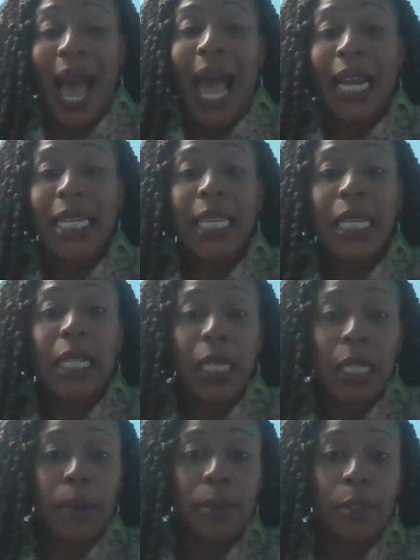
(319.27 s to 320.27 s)
I need
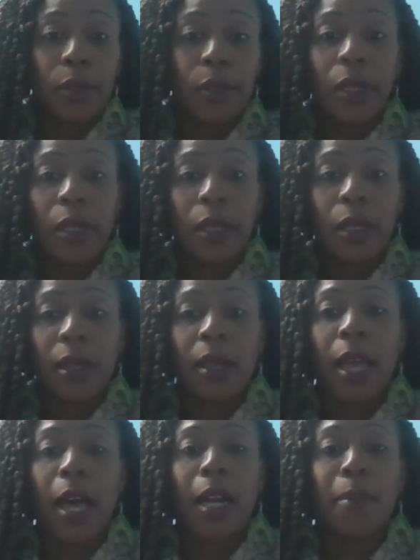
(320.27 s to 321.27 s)
him. So then,
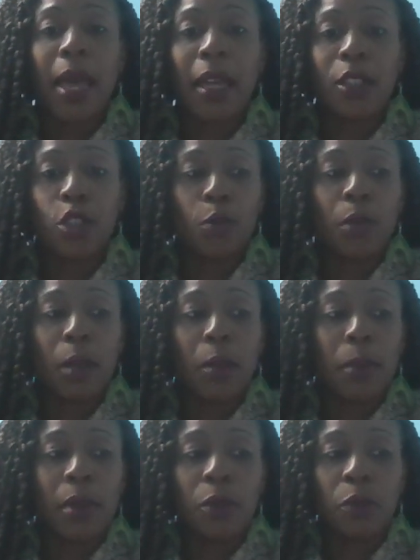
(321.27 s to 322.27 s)
God, I'm mad at you, but
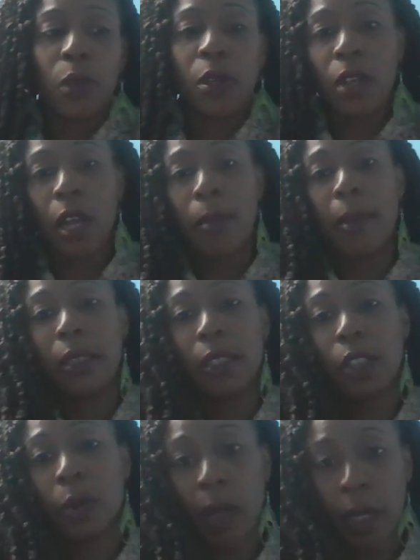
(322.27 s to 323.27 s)
we're going to talk about
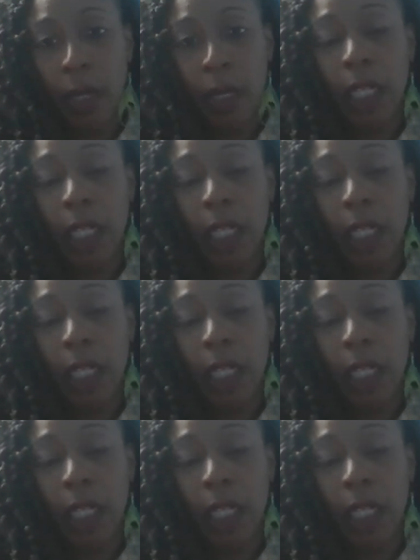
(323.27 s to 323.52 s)
this right here.